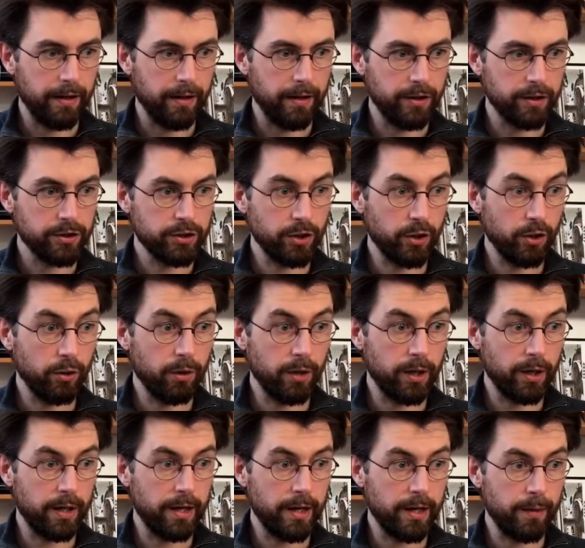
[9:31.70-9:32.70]
So
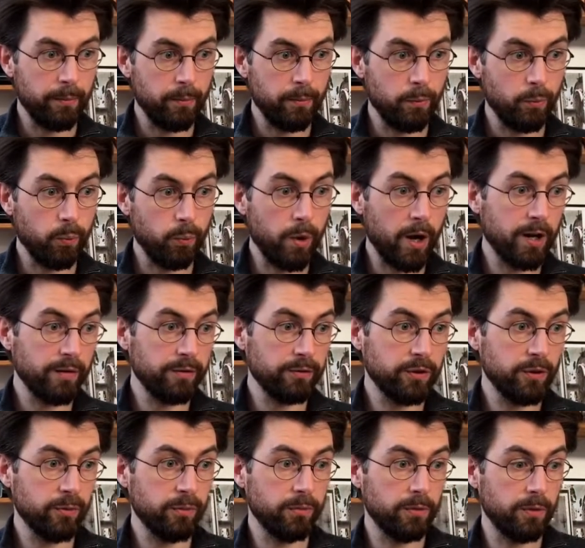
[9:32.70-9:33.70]
one of the